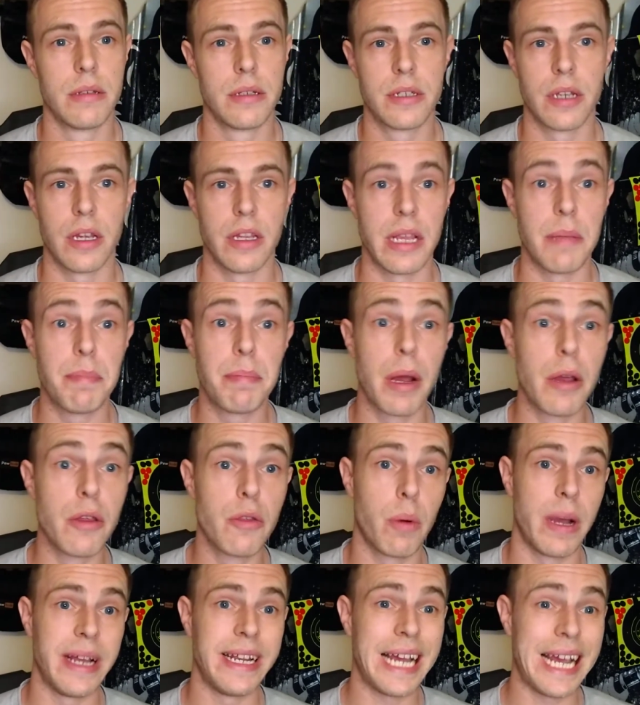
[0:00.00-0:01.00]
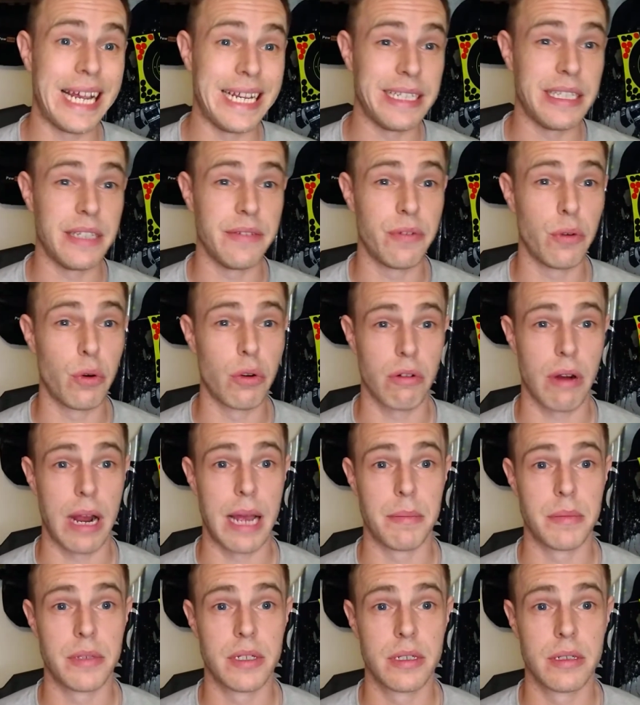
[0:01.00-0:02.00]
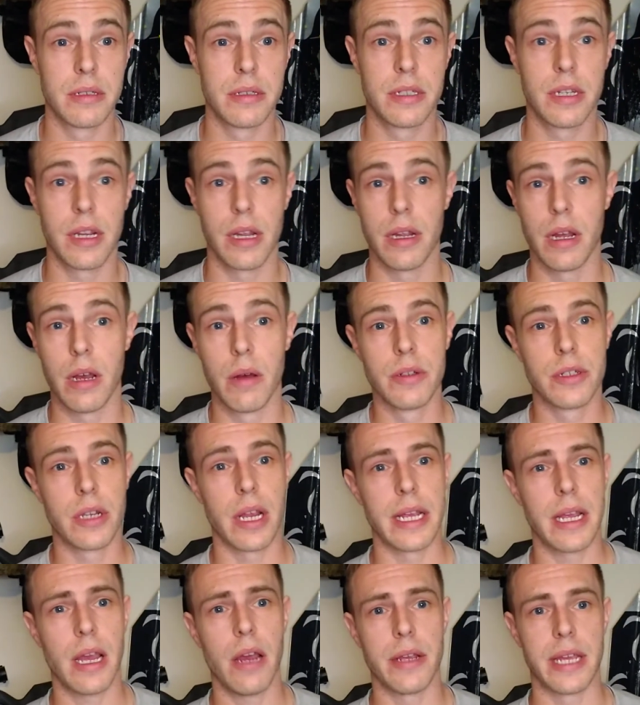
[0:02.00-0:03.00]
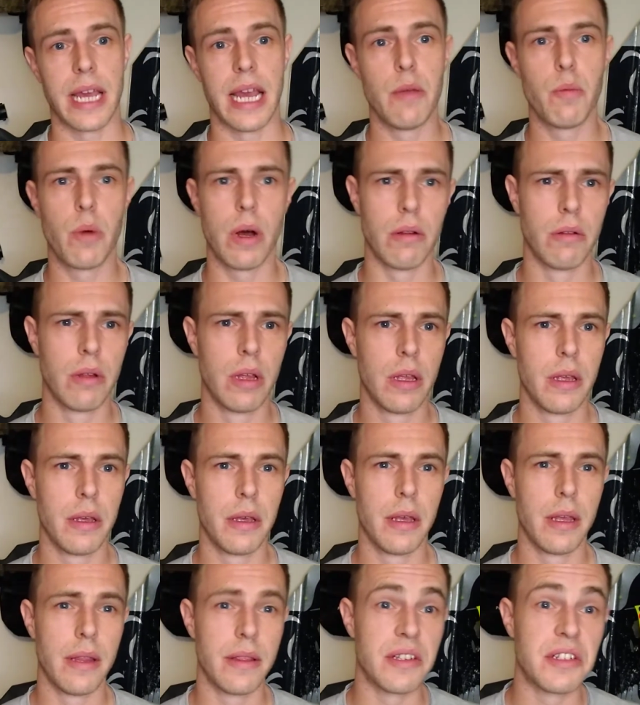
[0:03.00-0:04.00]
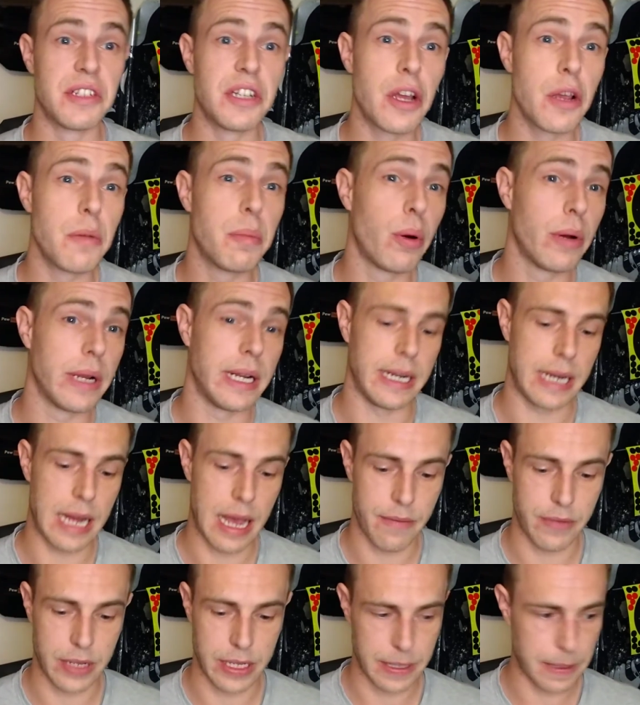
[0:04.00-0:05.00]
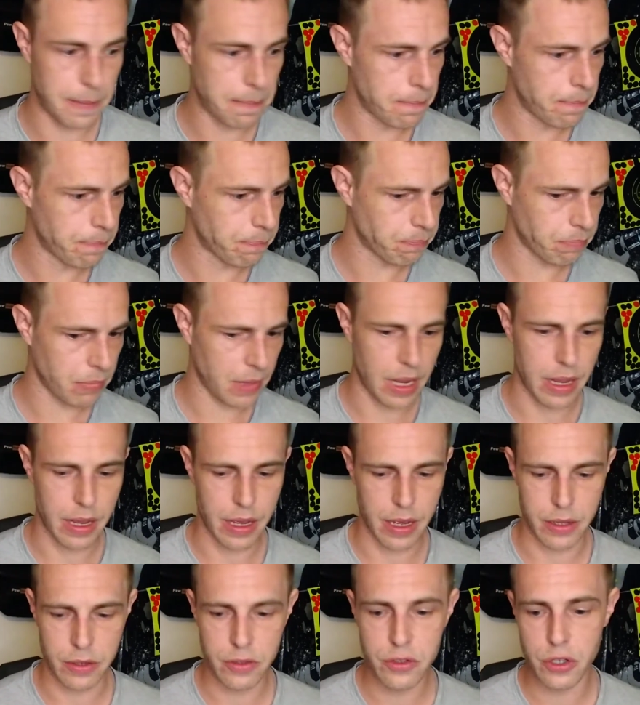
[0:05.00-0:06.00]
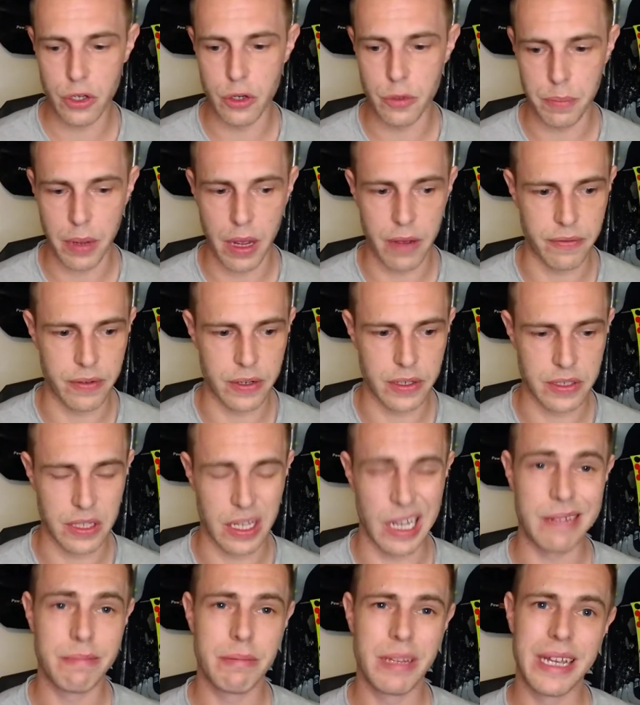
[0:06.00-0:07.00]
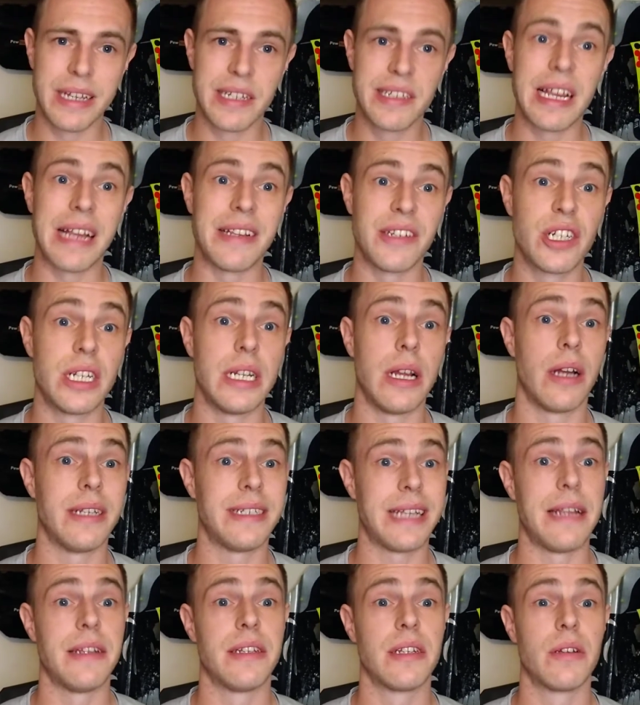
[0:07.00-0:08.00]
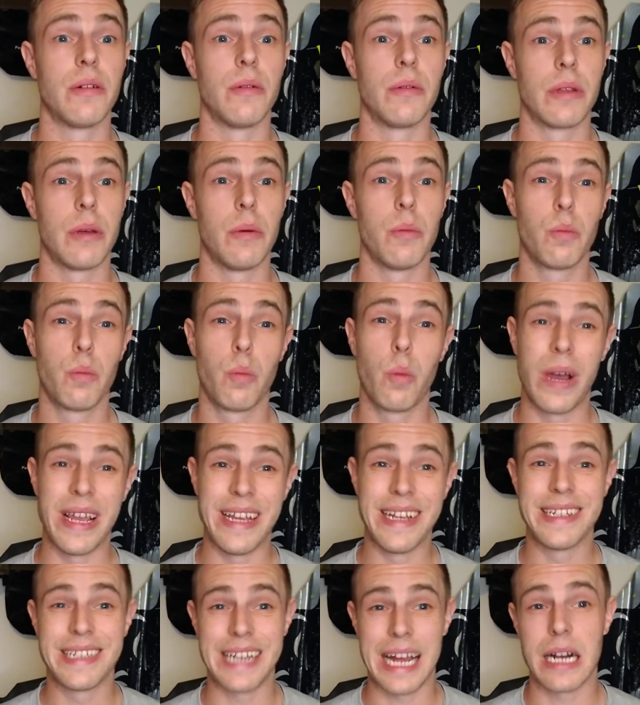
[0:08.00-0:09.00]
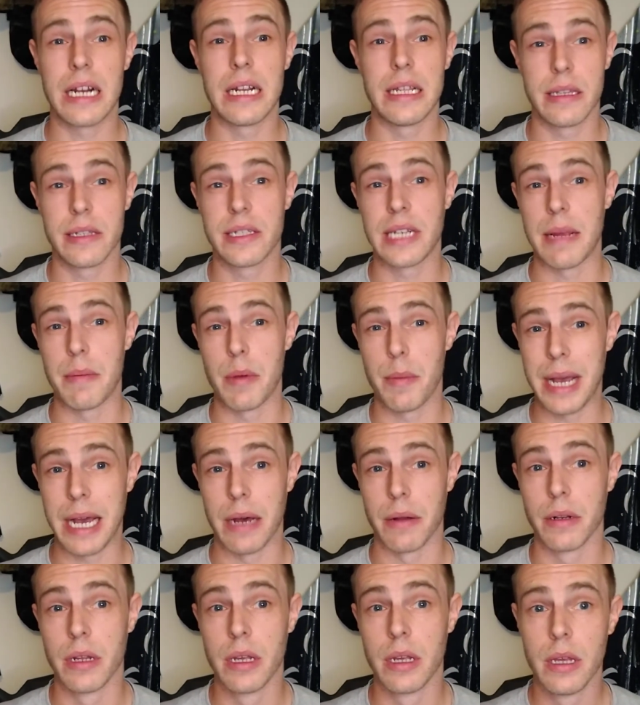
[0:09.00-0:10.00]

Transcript: So they both weighed 84 grams. So I was like, okay, well, there's no point in having two buffers that are essentially identical that weigh exactly the same amount.